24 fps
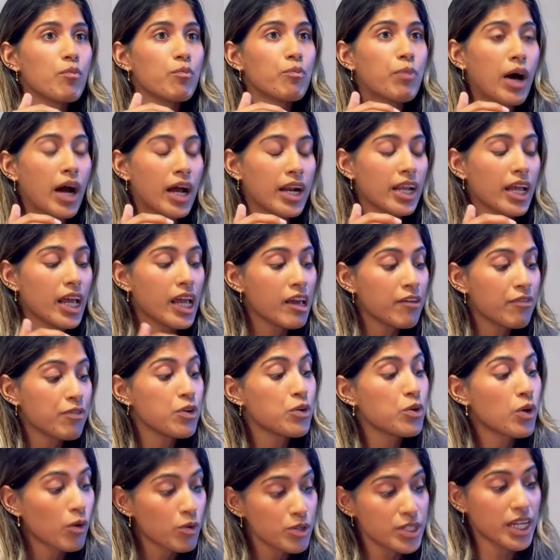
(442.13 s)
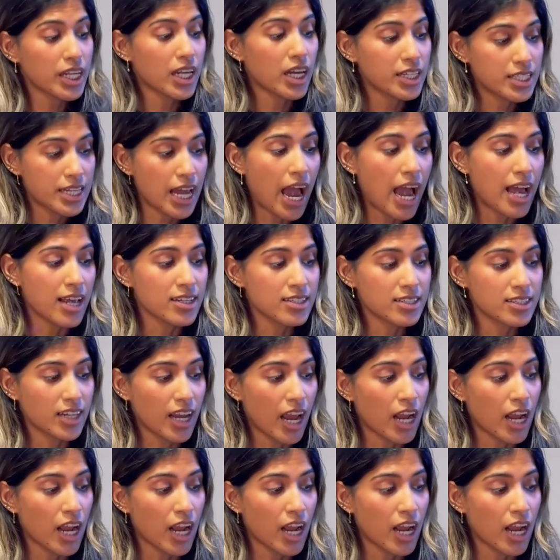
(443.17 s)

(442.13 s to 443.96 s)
but if you don't take a test